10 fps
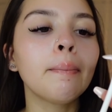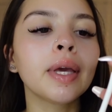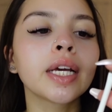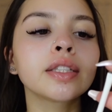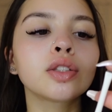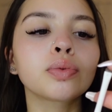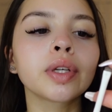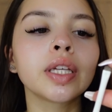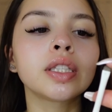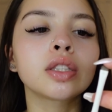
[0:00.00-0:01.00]
because it's
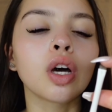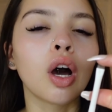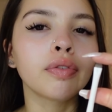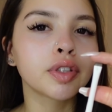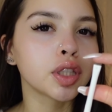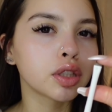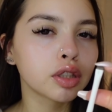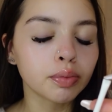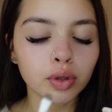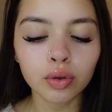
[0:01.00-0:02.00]
really soft and
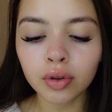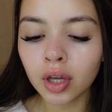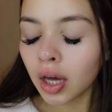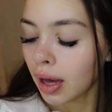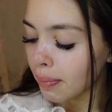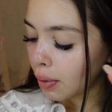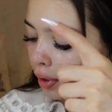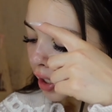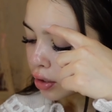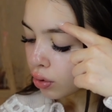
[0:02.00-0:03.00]
smooth. But
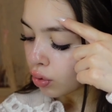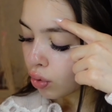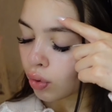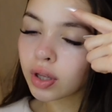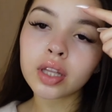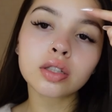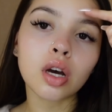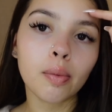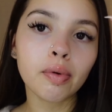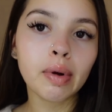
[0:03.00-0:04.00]
when I do the
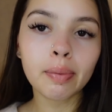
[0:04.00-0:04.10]
top of my